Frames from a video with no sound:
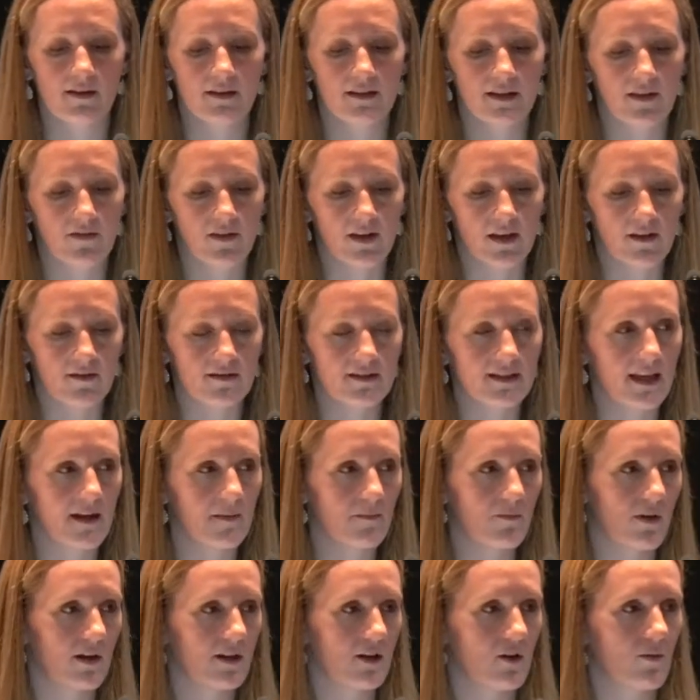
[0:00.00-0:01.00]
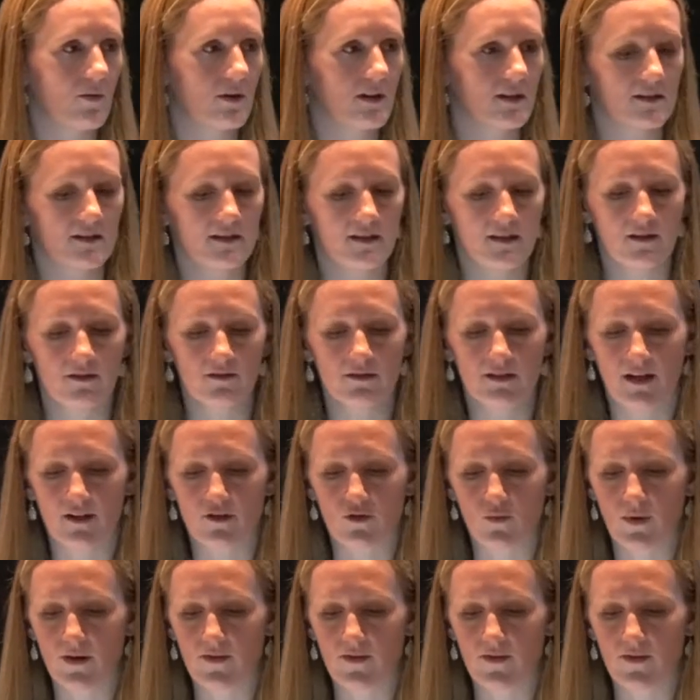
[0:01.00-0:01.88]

Given the example, I don't want to steal Dr.